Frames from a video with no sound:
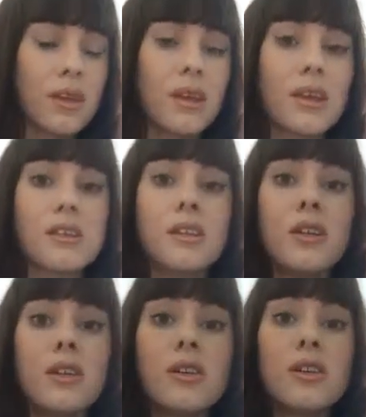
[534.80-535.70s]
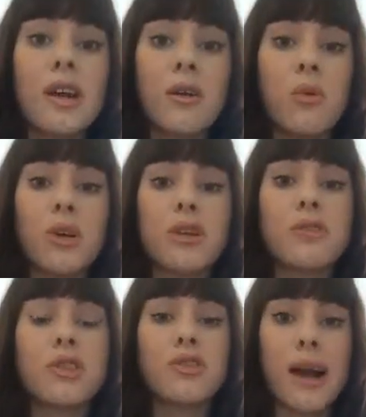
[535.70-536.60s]
is to look at what you're
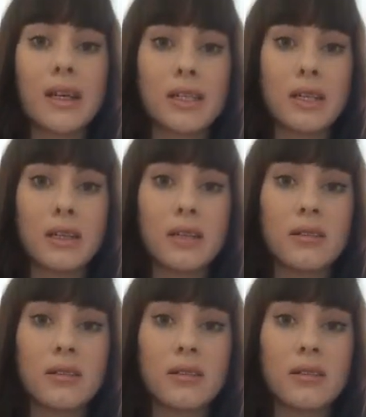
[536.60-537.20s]
attracting.